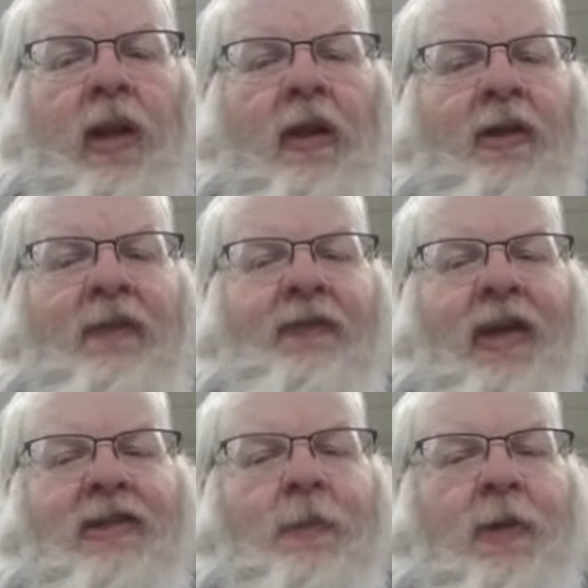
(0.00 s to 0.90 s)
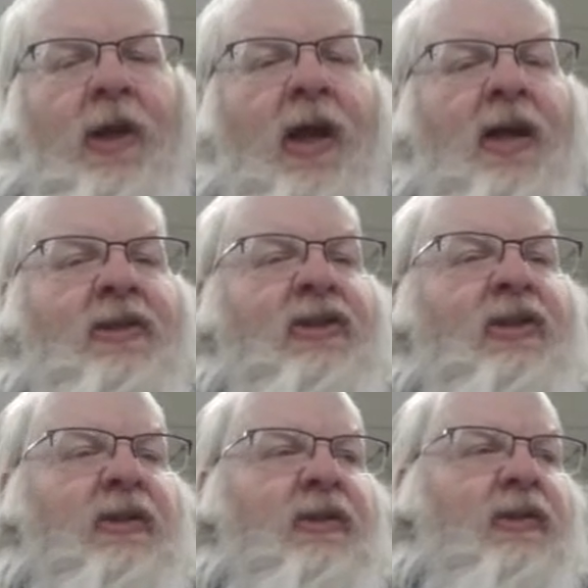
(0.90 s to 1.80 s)
On the Facebook
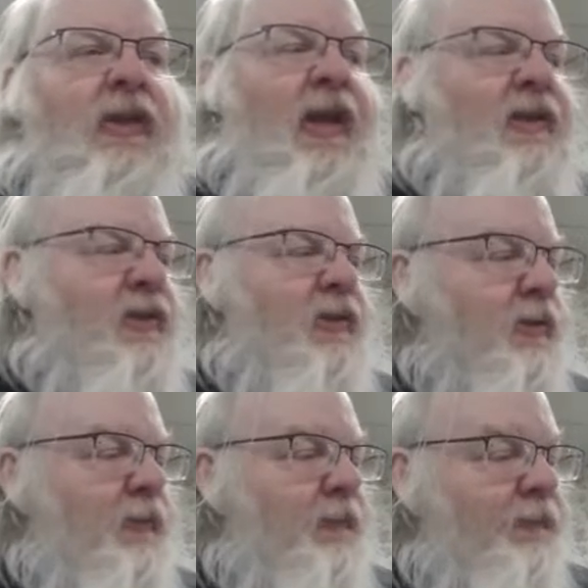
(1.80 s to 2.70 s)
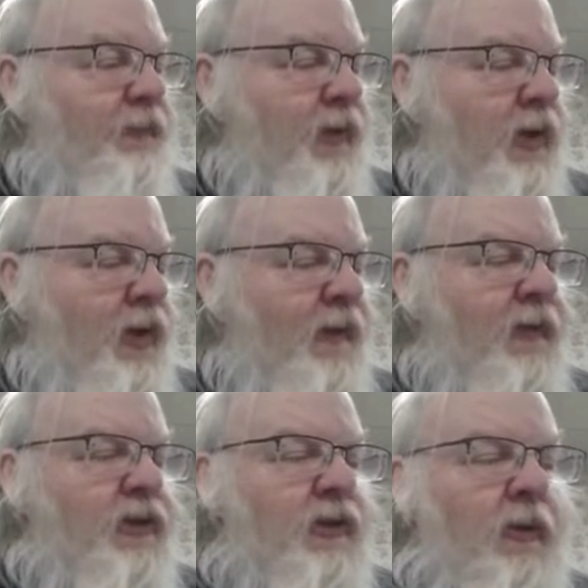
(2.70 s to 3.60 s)
auctions, as the
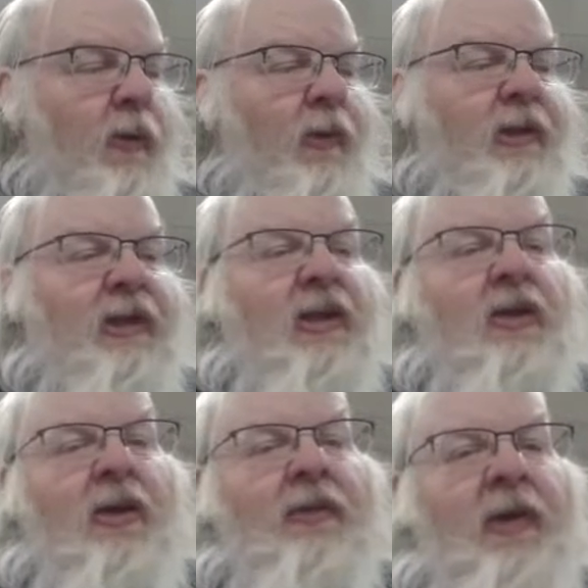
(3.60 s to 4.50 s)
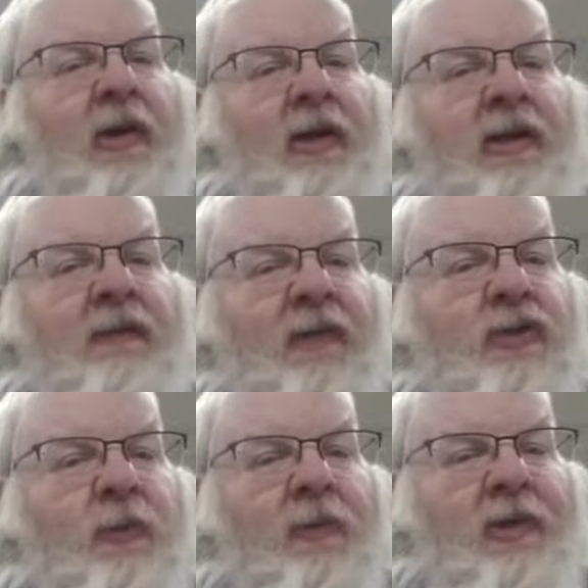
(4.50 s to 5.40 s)
carvers are holding it on their
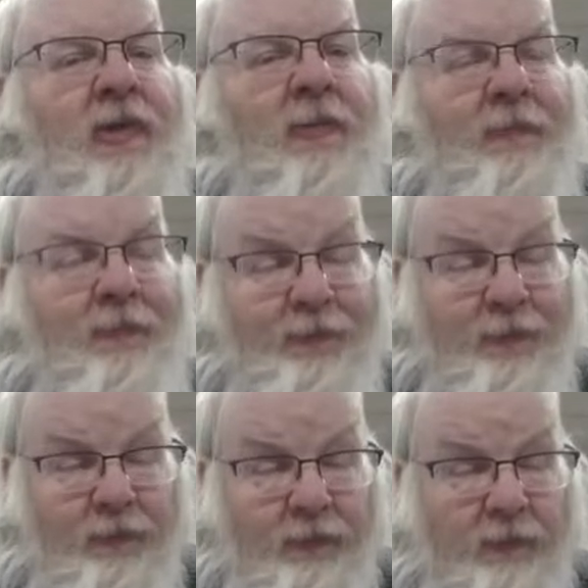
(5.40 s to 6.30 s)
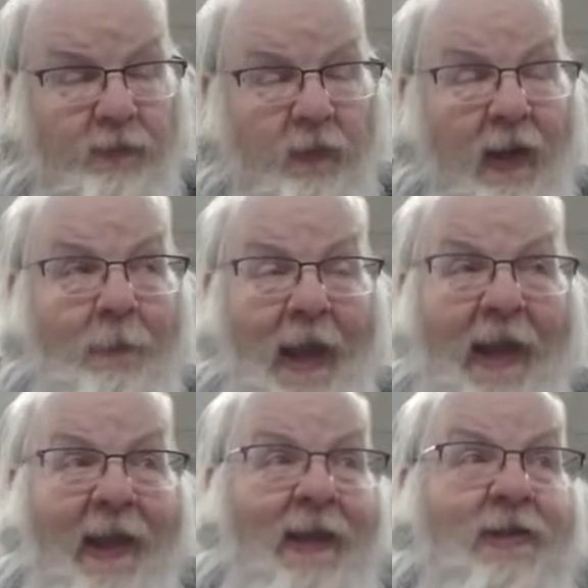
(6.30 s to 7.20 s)
individual
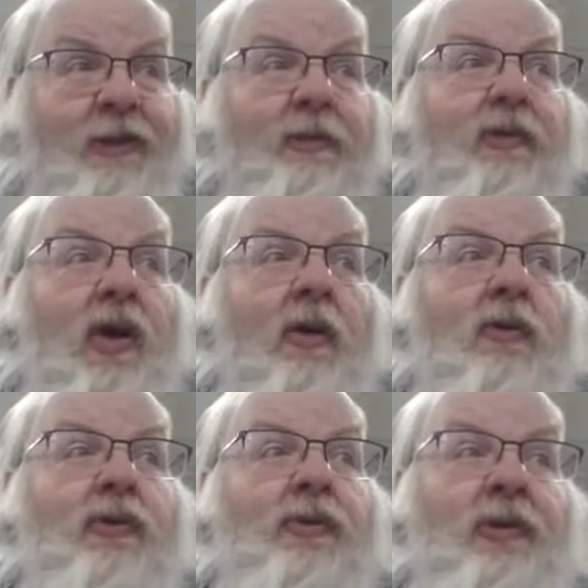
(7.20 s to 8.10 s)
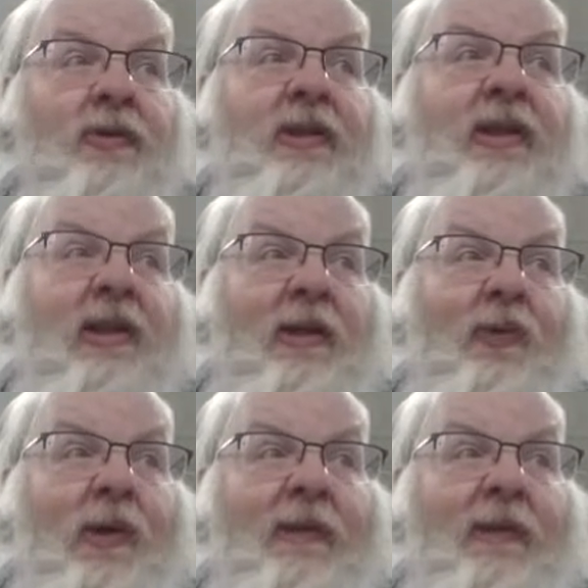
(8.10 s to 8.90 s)
page, you know who you're dealing with.